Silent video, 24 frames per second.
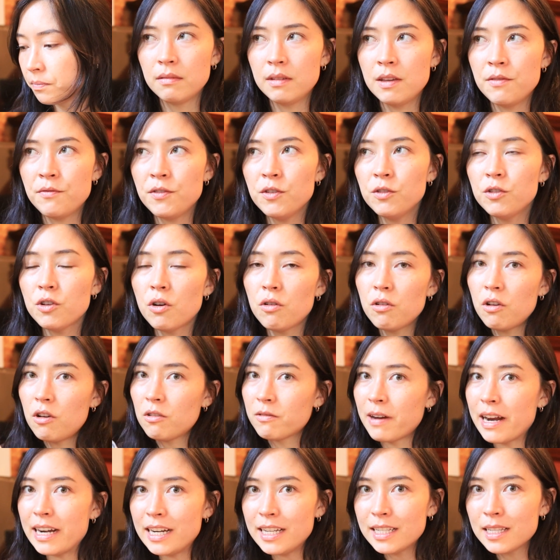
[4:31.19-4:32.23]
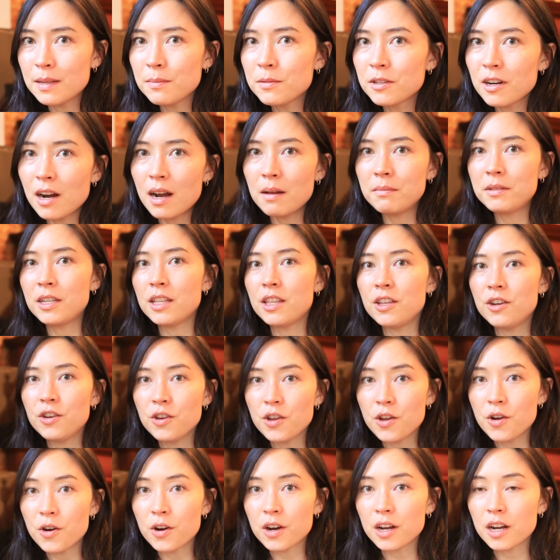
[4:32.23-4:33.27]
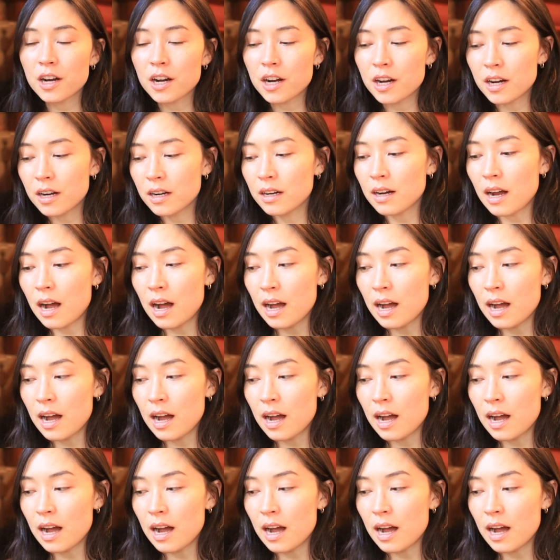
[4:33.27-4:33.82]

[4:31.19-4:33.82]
If you don't already subscribe to the New Yorker,